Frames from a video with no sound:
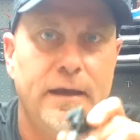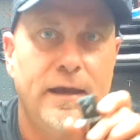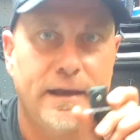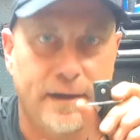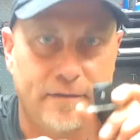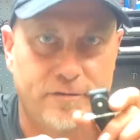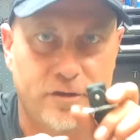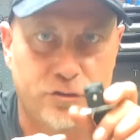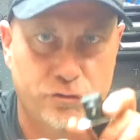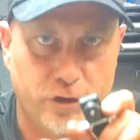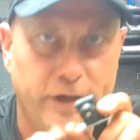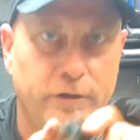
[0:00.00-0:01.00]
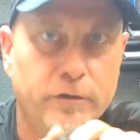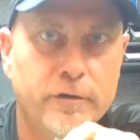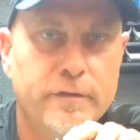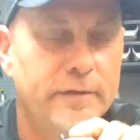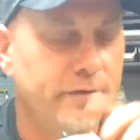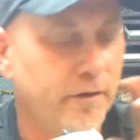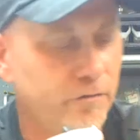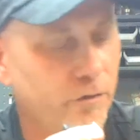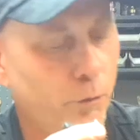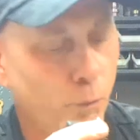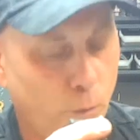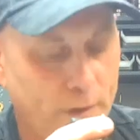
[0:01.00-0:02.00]
and that's the trigger that tells
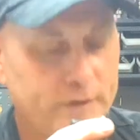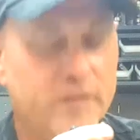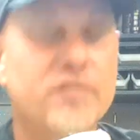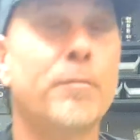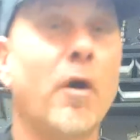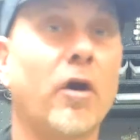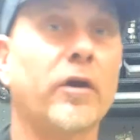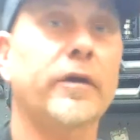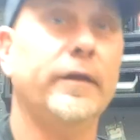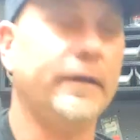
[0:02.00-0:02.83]
it when to spark,